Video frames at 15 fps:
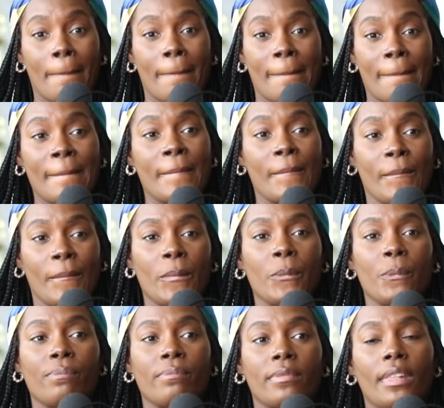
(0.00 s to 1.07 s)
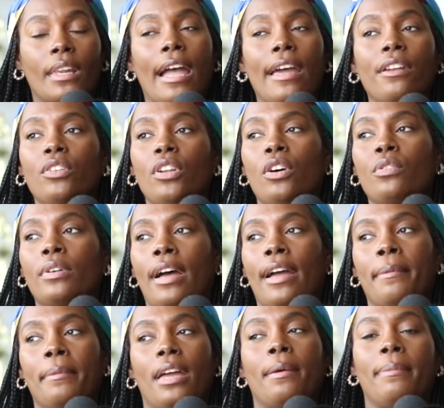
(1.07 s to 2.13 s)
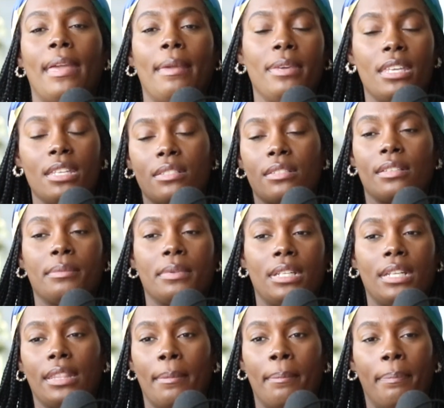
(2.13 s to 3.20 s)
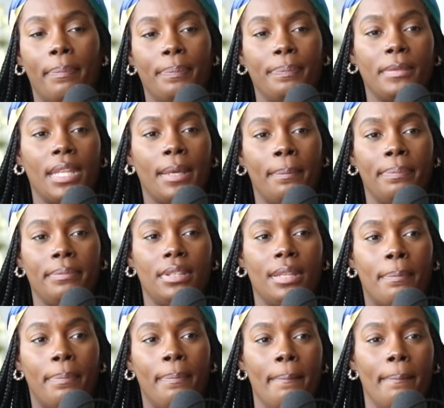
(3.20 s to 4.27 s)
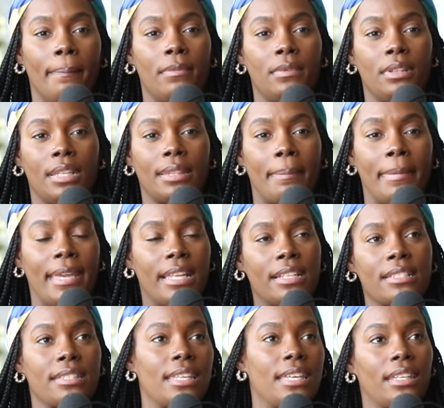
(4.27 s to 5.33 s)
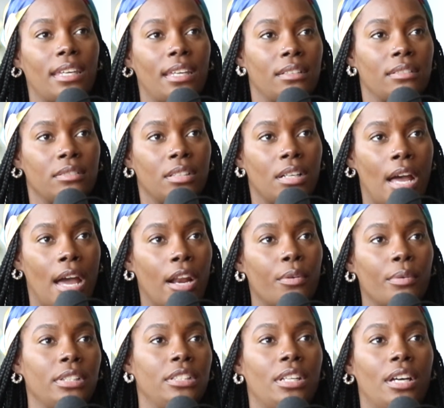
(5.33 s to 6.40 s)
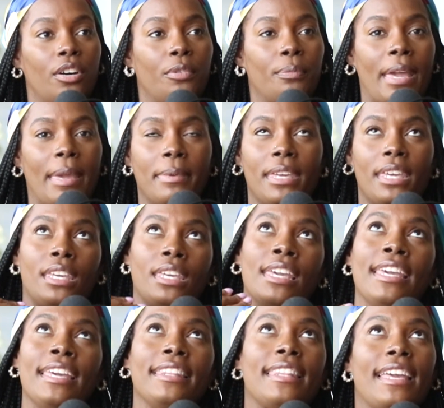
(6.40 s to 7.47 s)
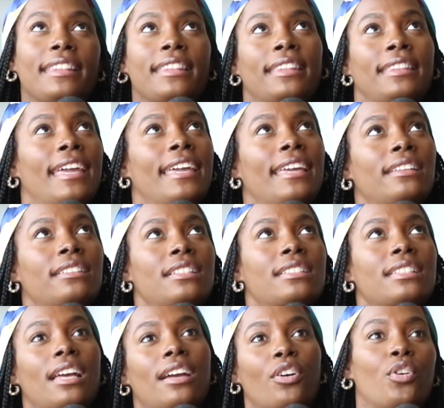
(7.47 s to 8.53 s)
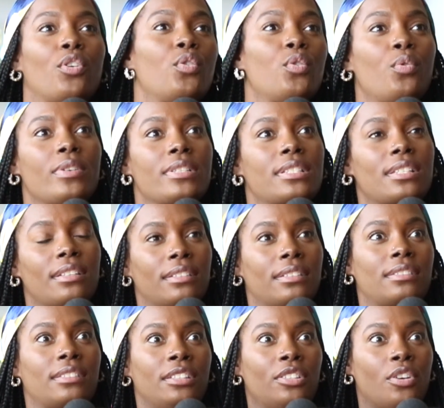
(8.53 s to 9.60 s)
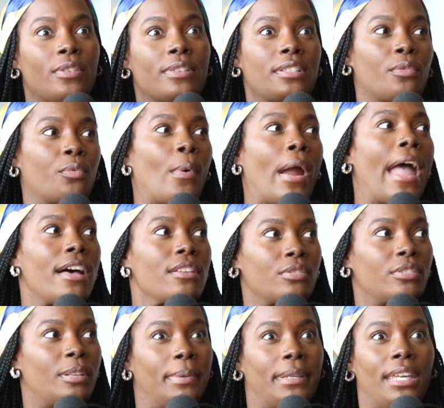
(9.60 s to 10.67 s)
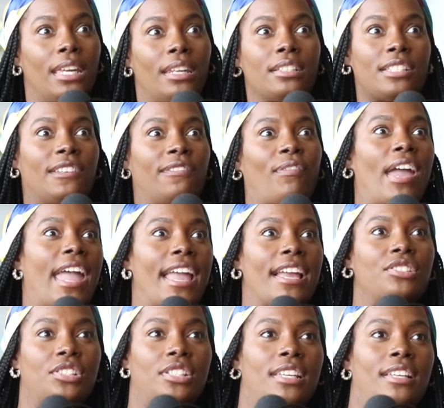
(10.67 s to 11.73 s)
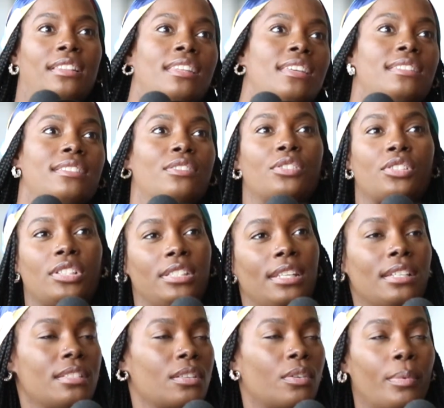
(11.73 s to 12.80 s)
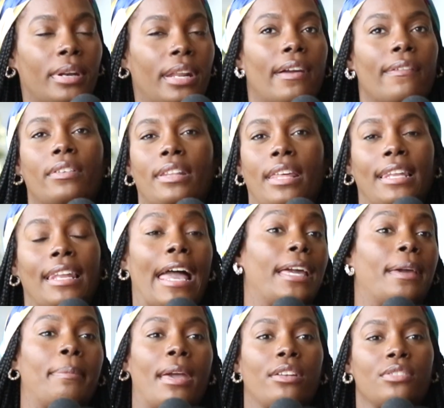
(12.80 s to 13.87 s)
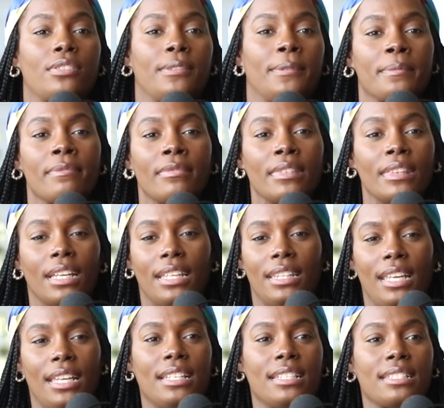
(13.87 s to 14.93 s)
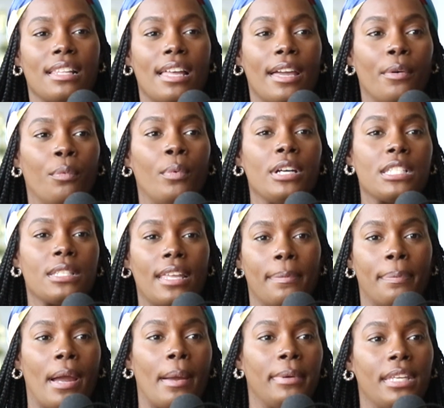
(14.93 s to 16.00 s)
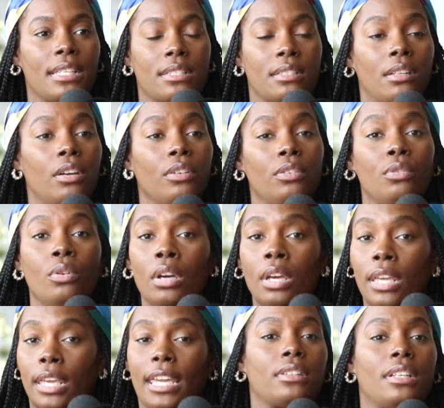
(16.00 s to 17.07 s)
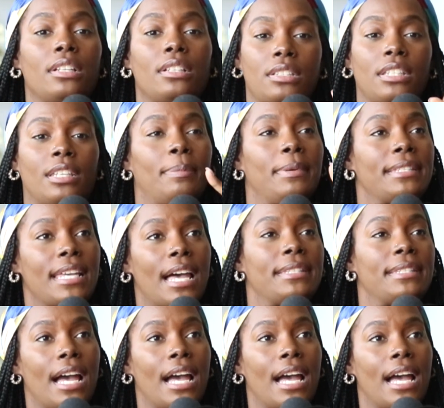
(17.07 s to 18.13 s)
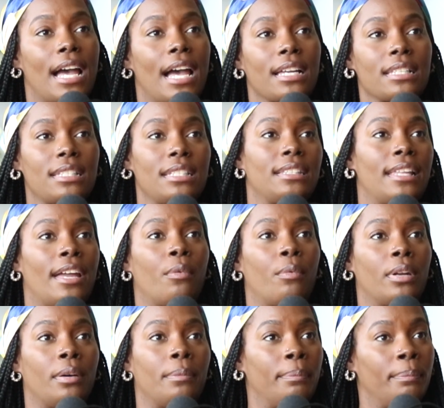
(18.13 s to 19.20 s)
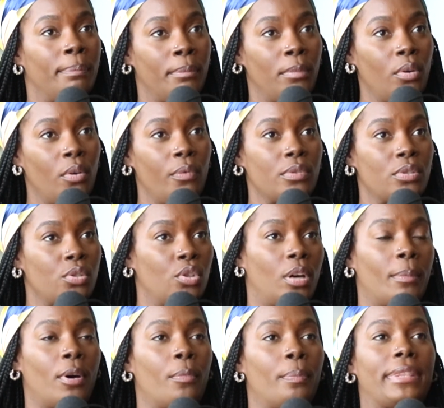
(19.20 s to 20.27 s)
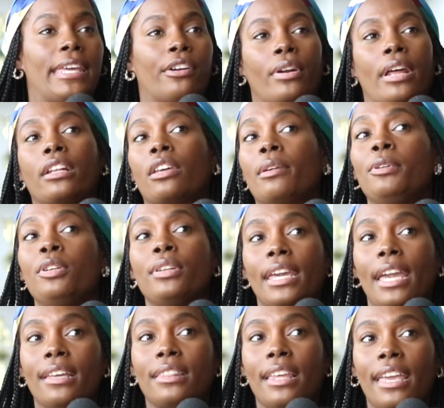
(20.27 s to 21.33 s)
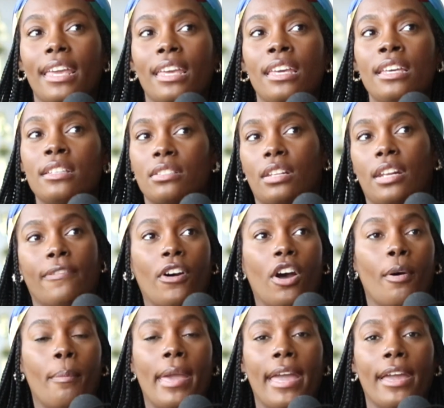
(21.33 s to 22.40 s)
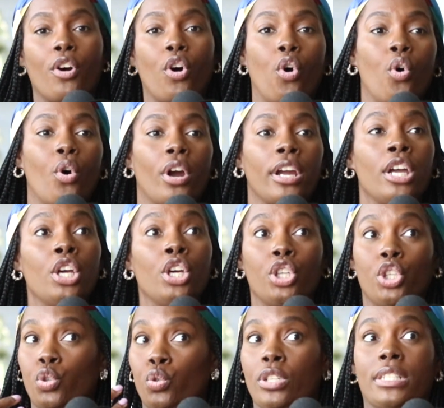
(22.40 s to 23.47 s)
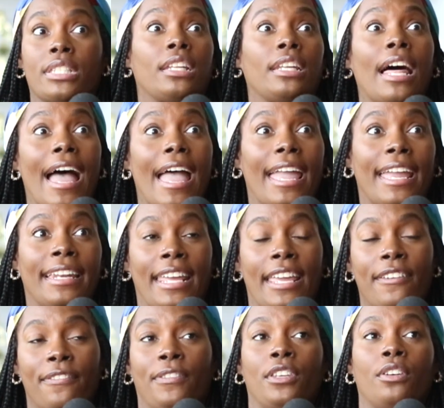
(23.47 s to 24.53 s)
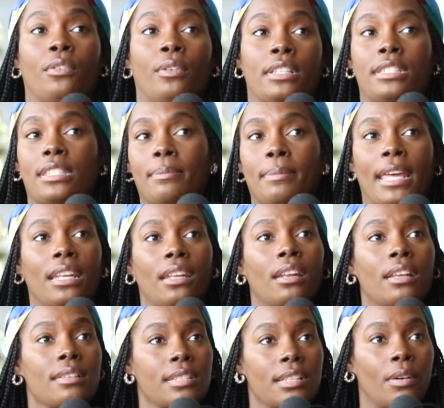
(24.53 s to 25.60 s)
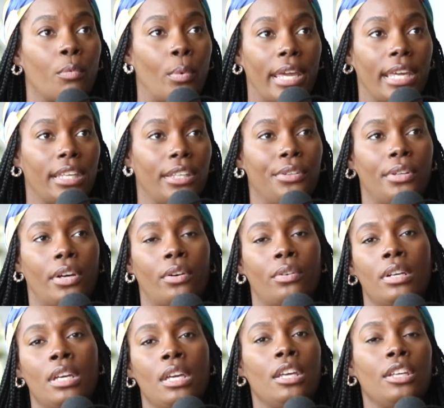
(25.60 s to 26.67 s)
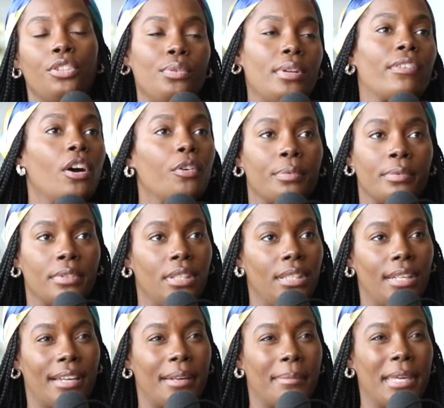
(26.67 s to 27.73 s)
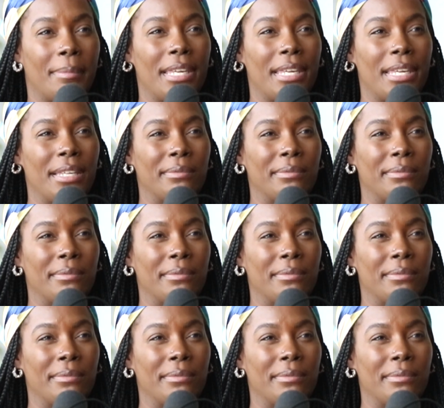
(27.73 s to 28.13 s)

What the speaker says: Mm-hmm. I don't know. I maybe it's something that the that the man is thinking. I don't really know. Maybe they it's like, oh, it's a it's a arousal in the beginning. She fine, she did this or she this or whatever they like about you. And then it's like once they probably get to know you, it could be several things. She could be toxic. They don't want to move with you no more, but they don't know how to communicate that. So they fall back. Or you just a lot and they feel intimidated in some way. You never know. You know what I mean?